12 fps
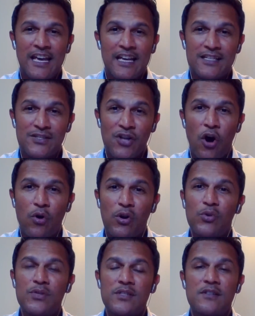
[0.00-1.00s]
is now
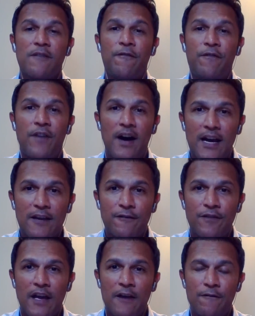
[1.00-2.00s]
close to
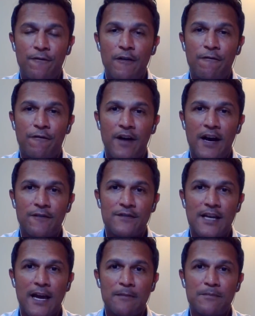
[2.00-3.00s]
five. Every five
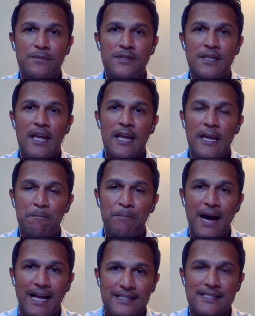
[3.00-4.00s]
times he
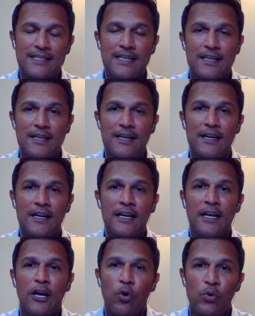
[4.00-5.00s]
bats in uh,
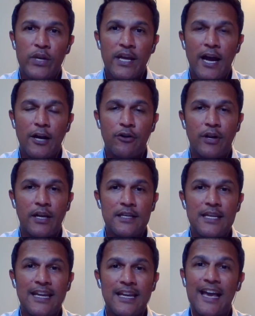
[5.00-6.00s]
O D I
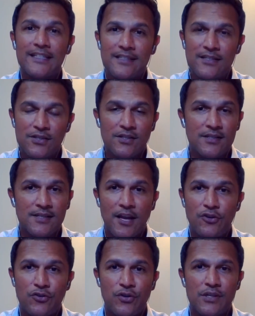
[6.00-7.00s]
cricket, he gets to a
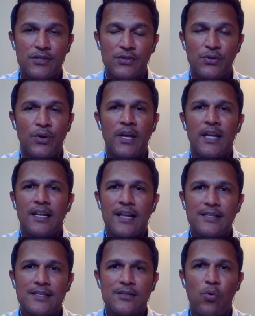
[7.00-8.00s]
century. So
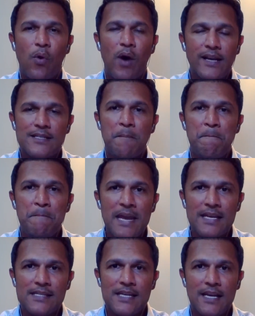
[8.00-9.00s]
that's quite
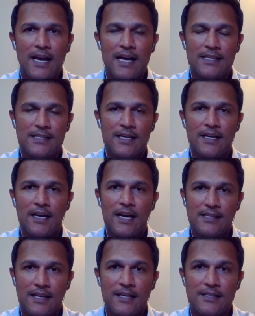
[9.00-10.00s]
amazing as a,
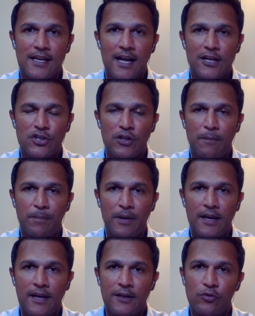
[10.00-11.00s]
as an international
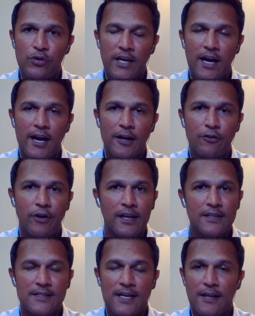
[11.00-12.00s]
player in O D I
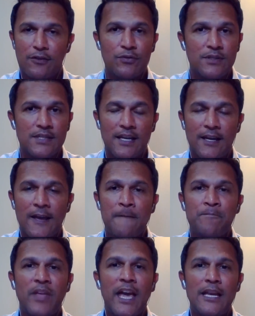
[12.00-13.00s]
cricket. I don't think
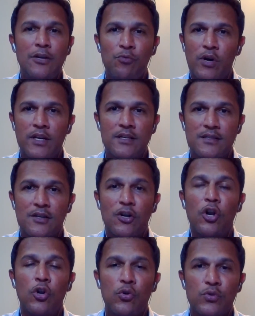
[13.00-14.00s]
anyone is
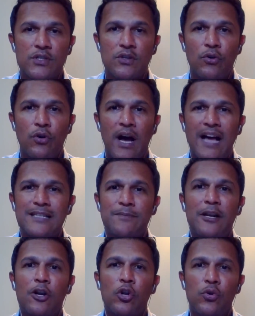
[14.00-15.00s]
close or has
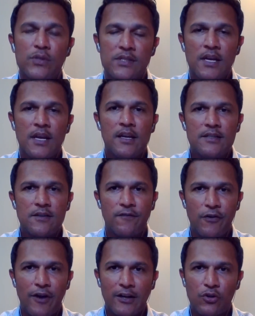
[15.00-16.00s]
been close to
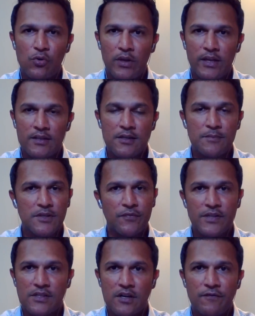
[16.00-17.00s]
Virat Kohli in terms of
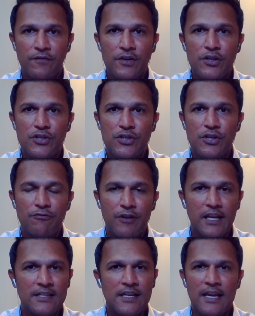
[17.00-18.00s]
his conversion
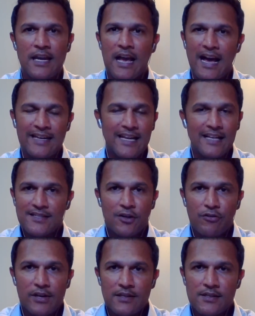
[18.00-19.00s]
rate. And that's the
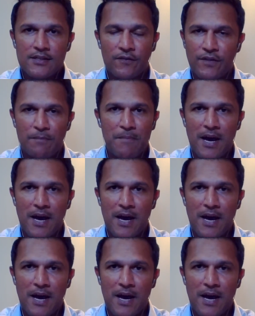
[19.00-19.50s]
greatness of the